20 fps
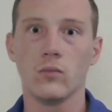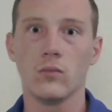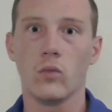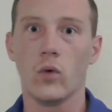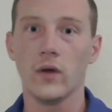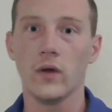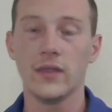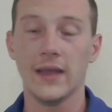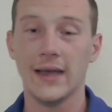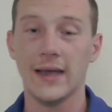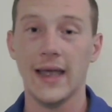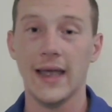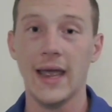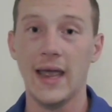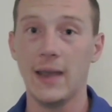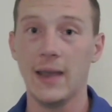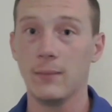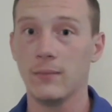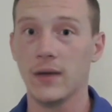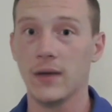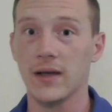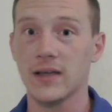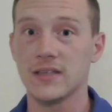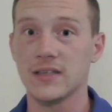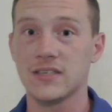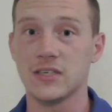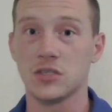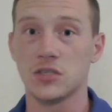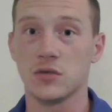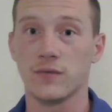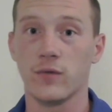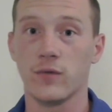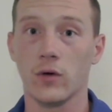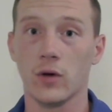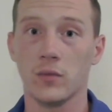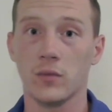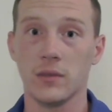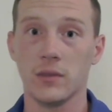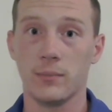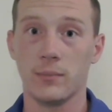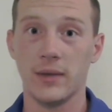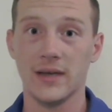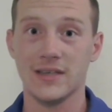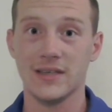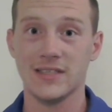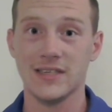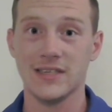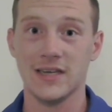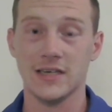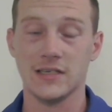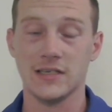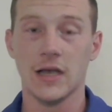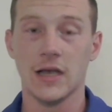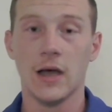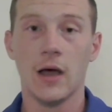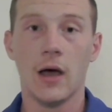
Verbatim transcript: won the game against Central Florida with a pick six.